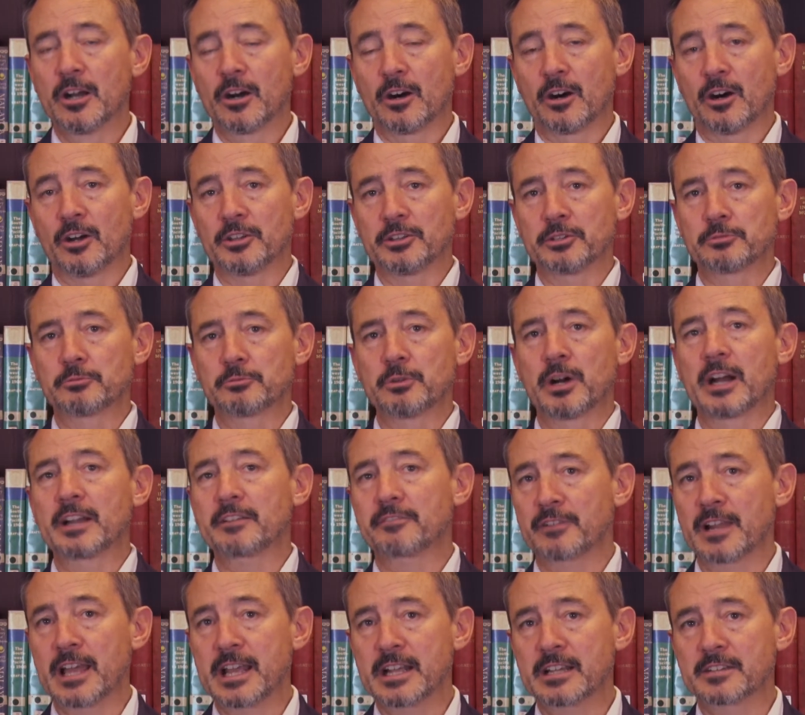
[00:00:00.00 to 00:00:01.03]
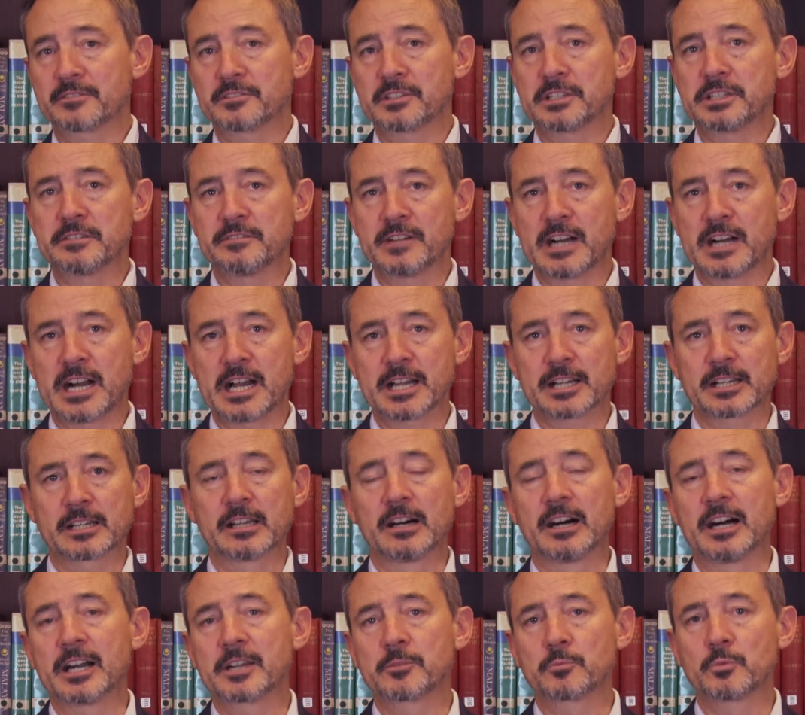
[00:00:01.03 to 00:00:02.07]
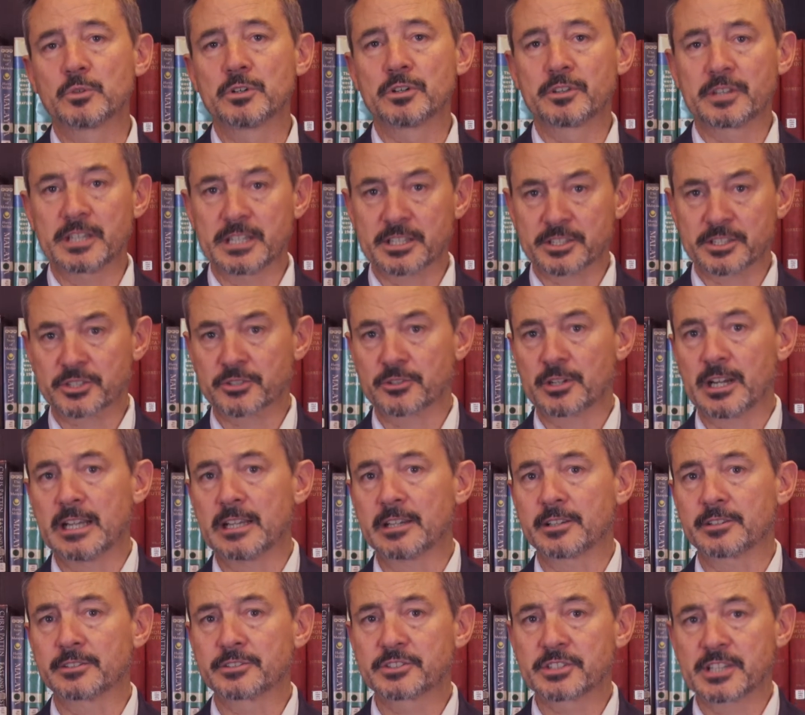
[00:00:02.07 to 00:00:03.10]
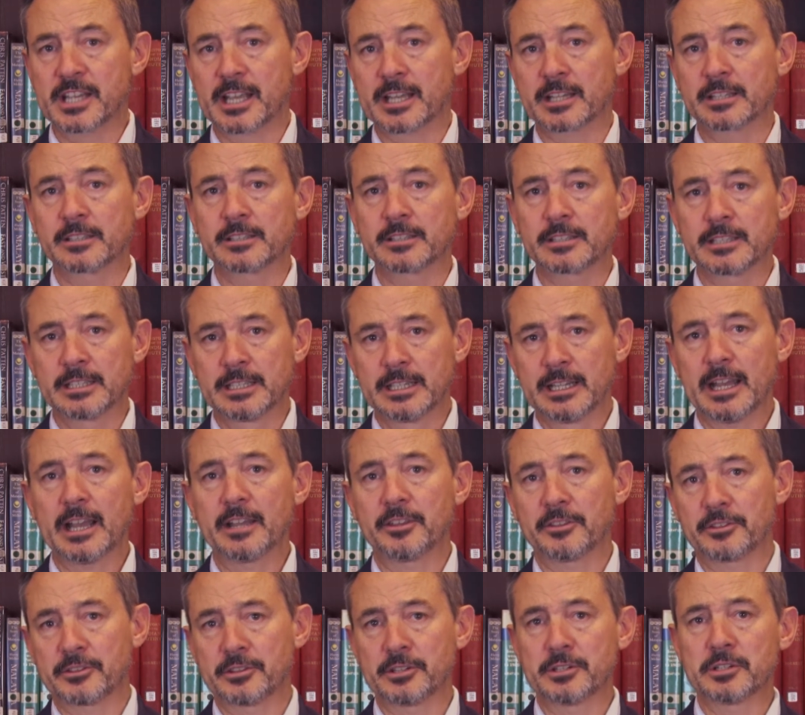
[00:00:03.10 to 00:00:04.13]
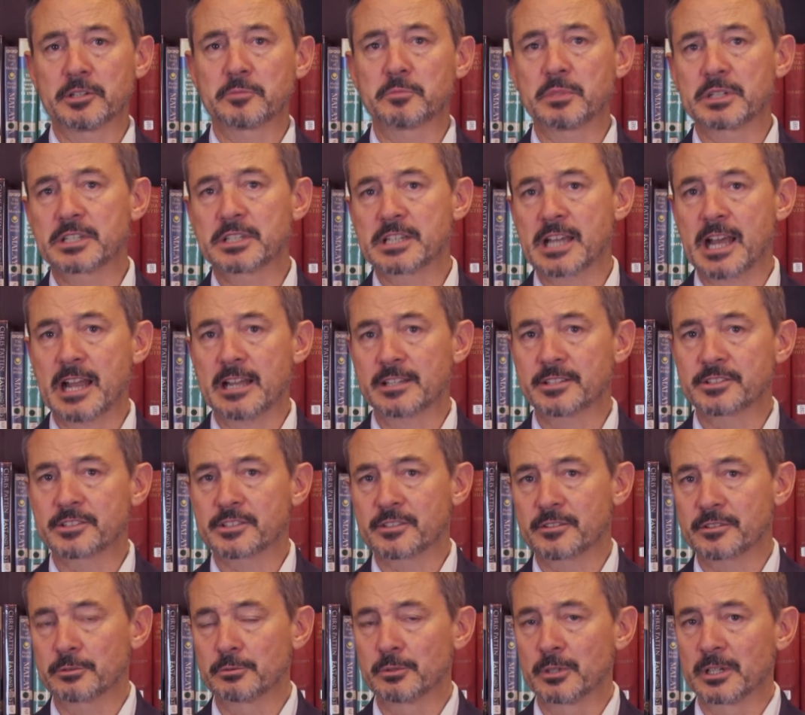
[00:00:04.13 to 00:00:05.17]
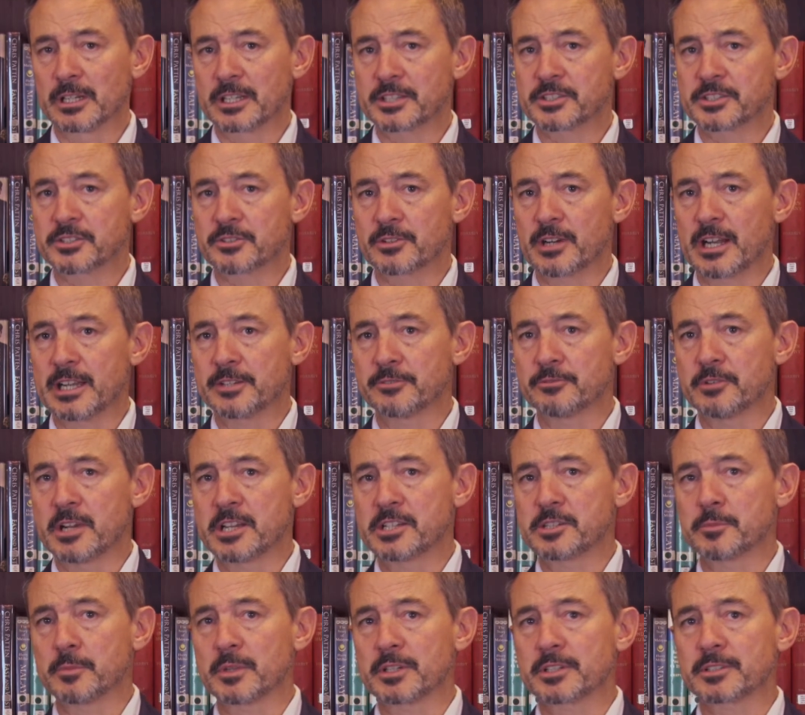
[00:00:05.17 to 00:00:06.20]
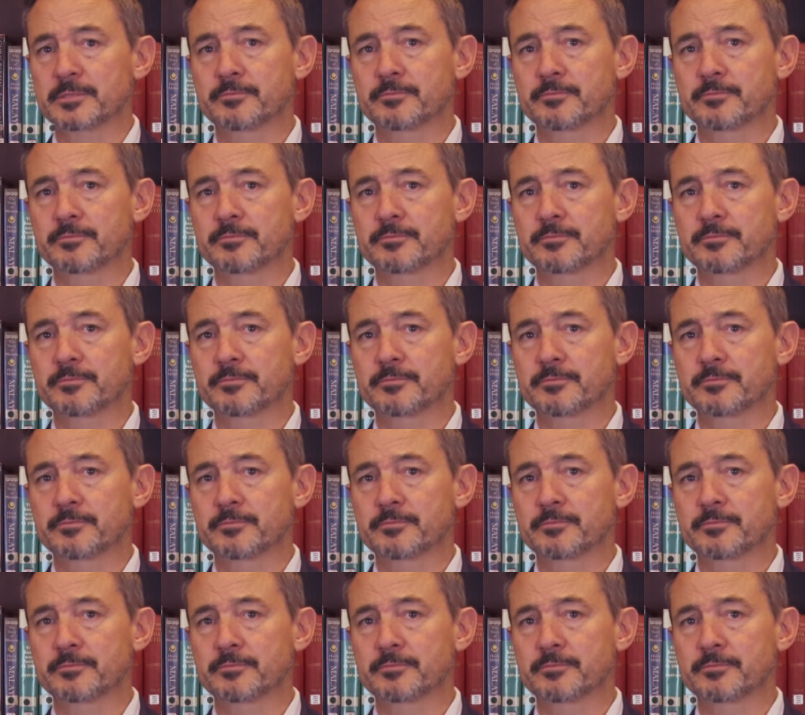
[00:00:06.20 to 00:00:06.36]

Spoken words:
On the right flank of the Nevada Line were the Australian 2nd and 3rd Battalions of the Royal Australian Regiment.